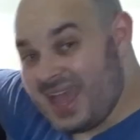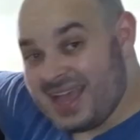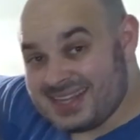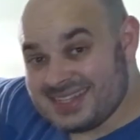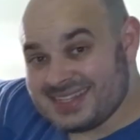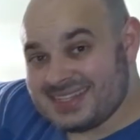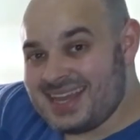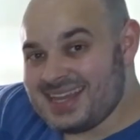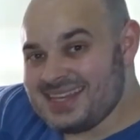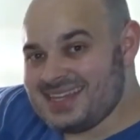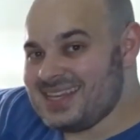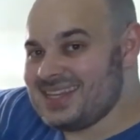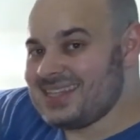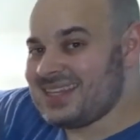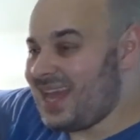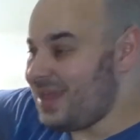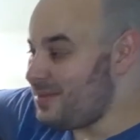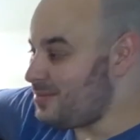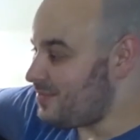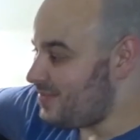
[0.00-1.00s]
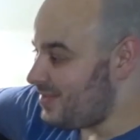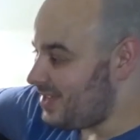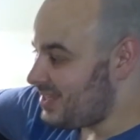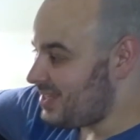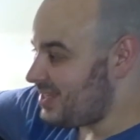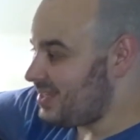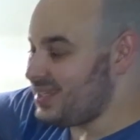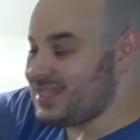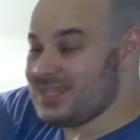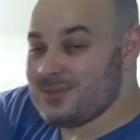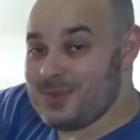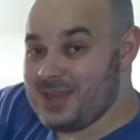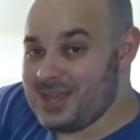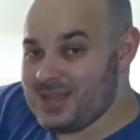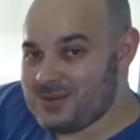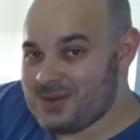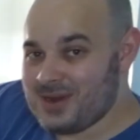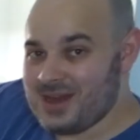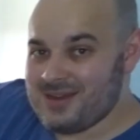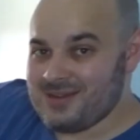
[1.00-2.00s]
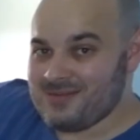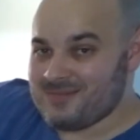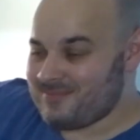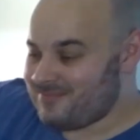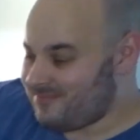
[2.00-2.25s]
Exciting times for this display aquarium.